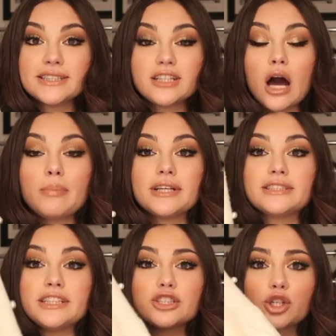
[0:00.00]
This top
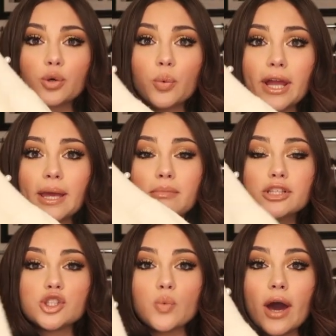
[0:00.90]
is this cream
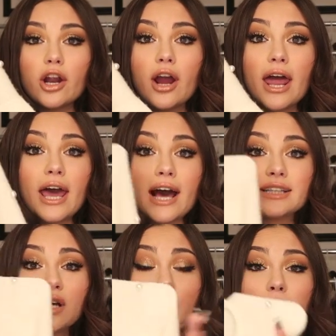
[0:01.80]
sweater and it
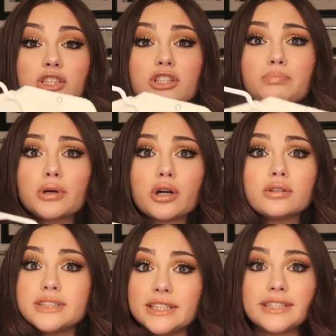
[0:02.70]
has a bunch of
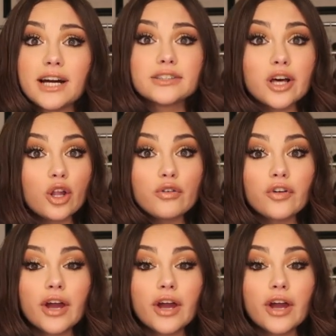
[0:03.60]
pearl details all over